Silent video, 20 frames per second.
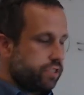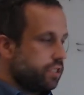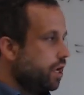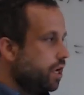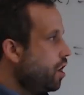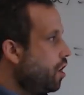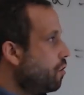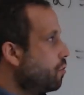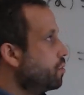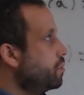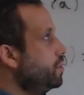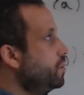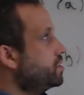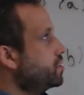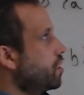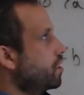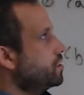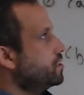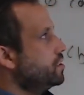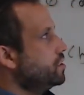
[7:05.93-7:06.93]
when we
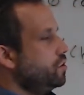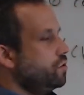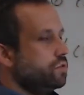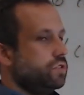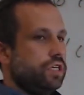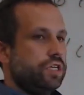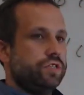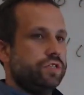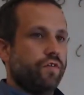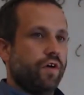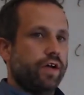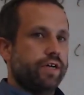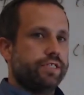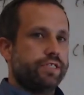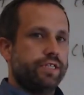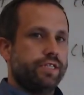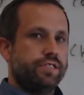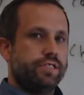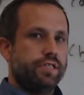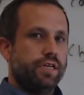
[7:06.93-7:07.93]
start to use these
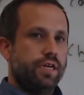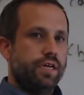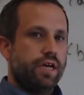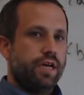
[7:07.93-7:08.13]
functions